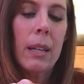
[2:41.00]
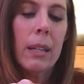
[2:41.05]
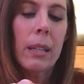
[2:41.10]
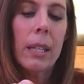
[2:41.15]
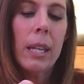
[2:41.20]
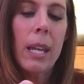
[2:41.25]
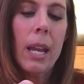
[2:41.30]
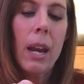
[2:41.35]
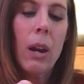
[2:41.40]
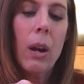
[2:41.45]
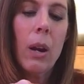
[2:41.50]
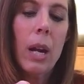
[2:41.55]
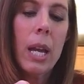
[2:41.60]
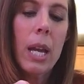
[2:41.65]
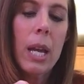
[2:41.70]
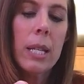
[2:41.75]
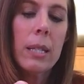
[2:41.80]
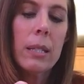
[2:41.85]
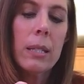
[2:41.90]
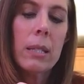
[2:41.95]

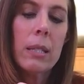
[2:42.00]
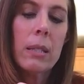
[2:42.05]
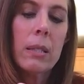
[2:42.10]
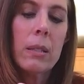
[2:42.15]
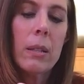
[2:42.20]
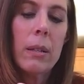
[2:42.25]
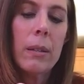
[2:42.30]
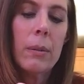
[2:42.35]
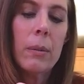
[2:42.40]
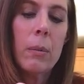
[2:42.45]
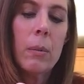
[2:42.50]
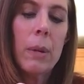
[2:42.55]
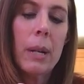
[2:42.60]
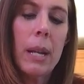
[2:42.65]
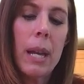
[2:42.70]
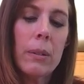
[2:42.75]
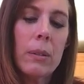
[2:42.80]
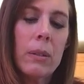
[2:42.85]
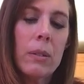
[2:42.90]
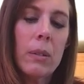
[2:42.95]
carrots, what
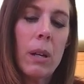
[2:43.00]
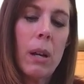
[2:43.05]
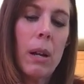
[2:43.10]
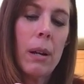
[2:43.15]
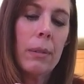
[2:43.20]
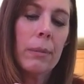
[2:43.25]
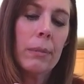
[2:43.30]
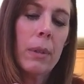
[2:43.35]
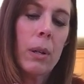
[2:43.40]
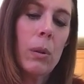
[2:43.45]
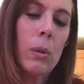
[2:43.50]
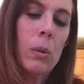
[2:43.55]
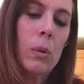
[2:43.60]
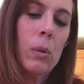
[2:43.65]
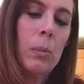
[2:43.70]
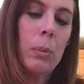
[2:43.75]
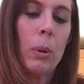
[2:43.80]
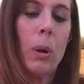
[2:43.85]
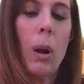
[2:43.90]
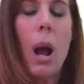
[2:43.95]
else are,
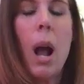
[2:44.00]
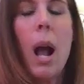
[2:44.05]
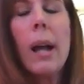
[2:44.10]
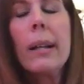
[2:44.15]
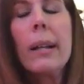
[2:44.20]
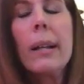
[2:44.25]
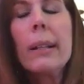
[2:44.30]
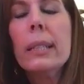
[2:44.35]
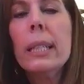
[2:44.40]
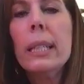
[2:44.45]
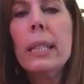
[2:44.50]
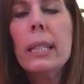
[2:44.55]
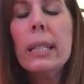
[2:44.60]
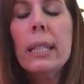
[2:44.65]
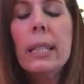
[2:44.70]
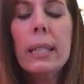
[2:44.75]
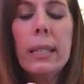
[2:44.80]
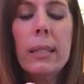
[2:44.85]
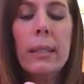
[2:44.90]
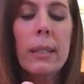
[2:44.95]

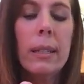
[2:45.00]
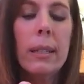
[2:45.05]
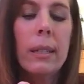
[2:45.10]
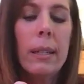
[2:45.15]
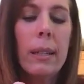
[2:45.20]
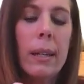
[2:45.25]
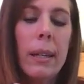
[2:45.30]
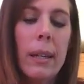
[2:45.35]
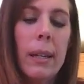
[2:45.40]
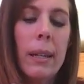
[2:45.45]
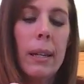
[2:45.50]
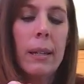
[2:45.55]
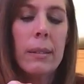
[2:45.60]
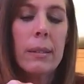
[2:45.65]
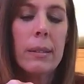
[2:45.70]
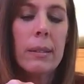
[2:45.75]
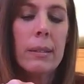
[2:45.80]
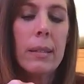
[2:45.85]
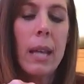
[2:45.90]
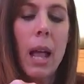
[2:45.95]
broccoli,
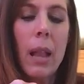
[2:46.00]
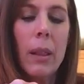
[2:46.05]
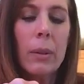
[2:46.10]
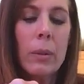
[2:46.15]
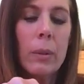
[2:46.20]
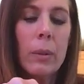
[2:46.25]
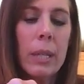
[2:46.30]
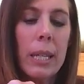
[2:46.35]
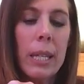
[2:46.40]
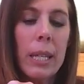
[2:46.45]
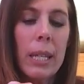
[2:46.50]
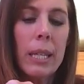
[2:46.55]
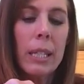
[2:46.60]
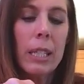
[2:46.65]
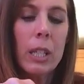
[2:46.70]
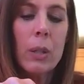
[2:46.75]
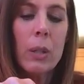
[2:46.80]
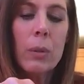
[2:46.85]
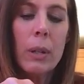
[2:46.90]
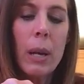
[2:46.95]
celery,
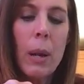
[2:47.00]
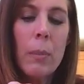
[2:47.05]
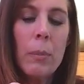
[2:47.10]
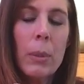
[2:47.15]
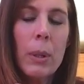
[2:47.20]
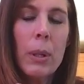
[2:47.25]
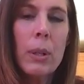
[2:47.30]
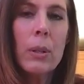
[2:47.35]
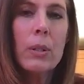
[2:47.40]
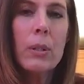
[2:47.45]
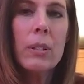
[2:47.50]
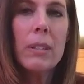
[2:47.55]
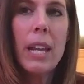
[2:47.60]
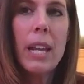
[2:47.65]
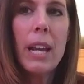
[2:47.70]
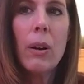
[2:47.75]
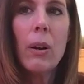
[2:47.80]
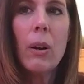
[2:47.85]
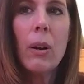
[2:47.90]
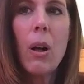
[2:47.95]
cucumbers.
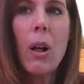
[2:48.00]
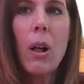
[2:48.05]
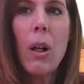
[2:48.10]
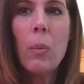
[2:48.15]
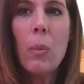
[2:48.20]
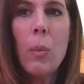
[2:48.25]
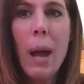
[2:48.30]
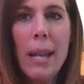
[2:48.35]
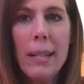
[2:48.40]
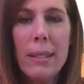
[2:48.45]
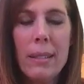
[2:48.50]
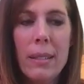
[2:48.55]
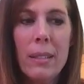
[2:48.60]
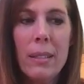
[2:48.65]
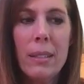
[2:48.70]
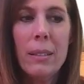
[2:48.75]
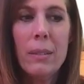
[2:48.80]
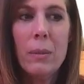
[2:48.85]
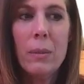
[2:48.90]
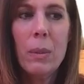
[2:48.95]
They are all what?
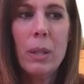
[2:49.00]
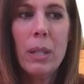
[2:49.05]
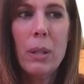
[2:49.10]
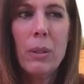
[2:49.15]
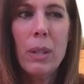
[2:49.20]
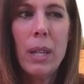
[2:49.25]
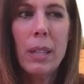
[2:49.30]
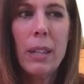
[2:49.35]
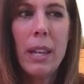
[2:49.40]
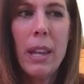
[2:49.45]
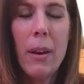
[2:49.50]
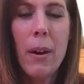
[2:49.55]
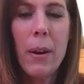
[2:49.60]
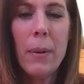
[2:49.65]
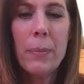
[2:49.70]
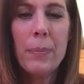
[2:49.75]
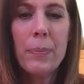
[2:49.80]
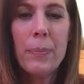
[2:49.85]
What do you think they are?